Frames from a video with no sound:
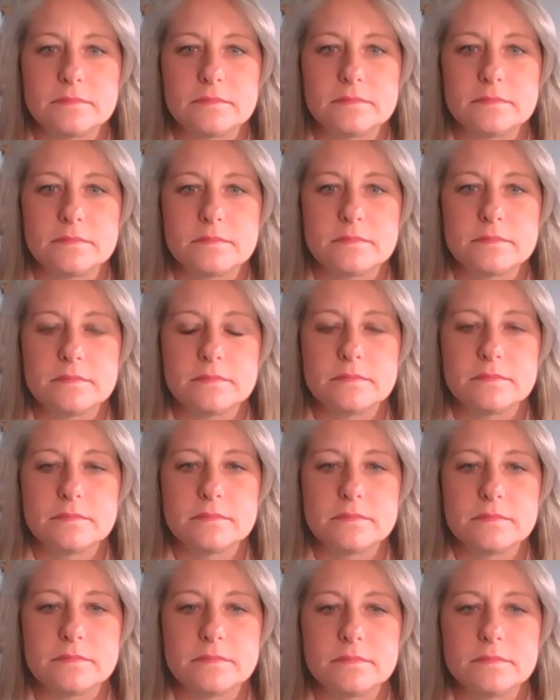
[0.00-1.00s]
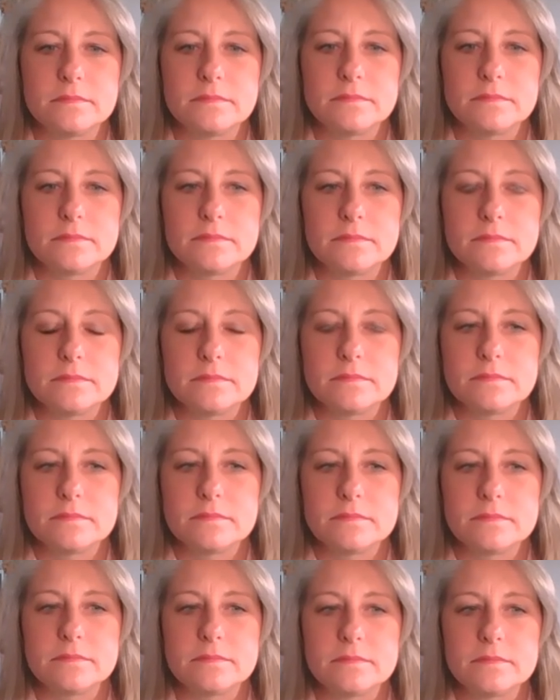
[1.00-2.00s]

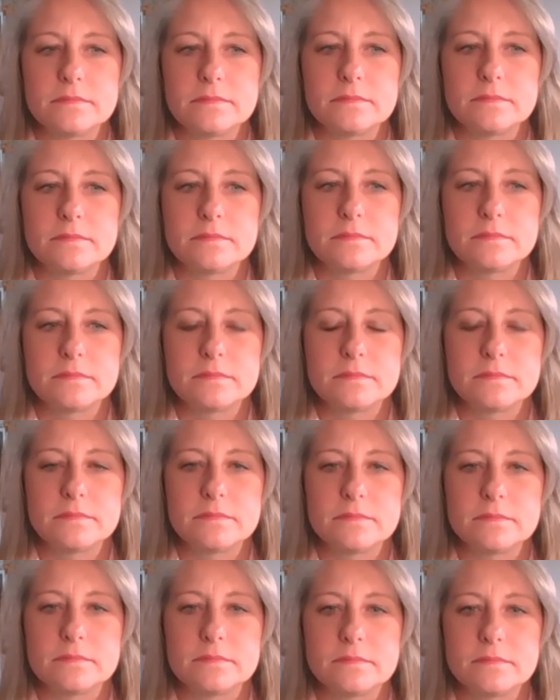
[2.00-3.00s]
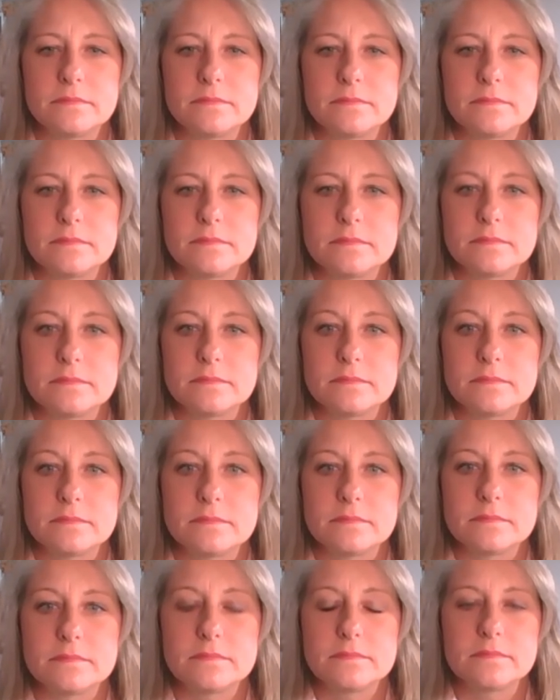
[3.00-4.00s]

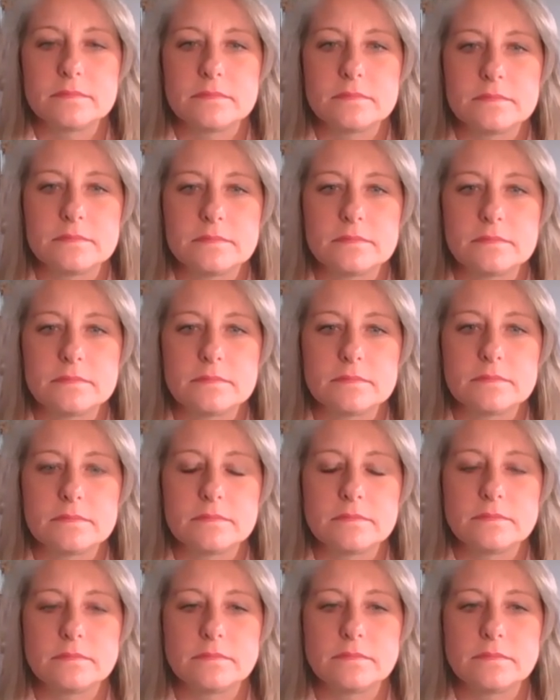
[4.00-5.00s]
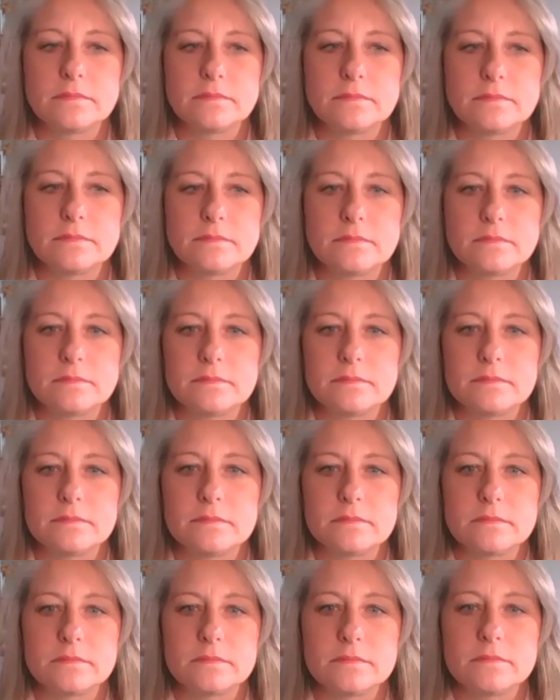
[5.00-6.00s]

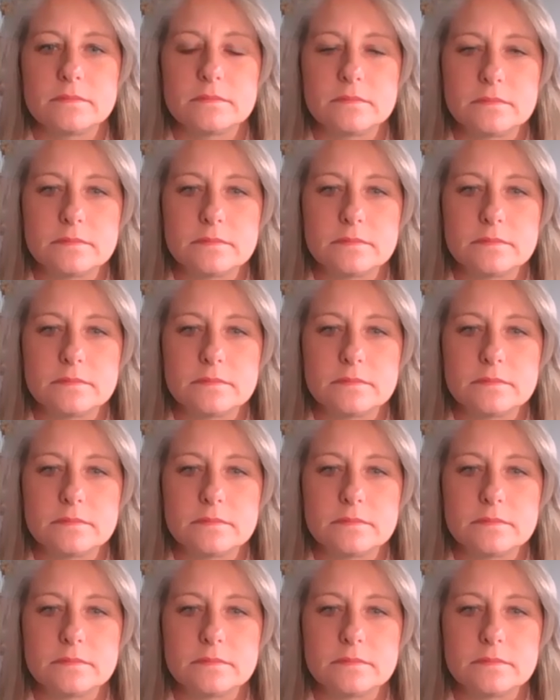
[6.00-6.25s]
(not speaking)